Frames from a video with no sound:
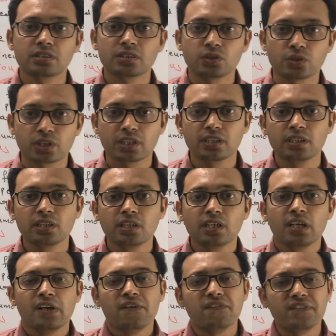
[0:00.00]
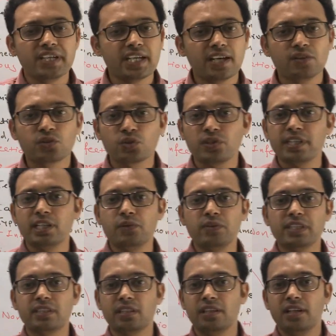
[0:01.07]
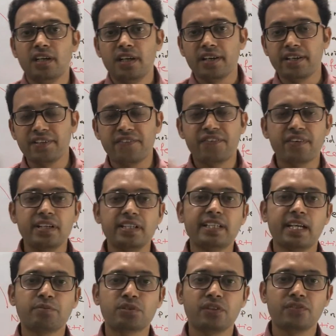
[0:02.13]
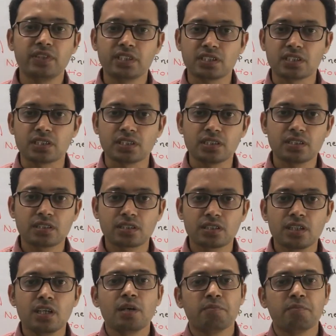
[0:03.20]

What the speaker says: Okay, we have to deal with different types of diseases,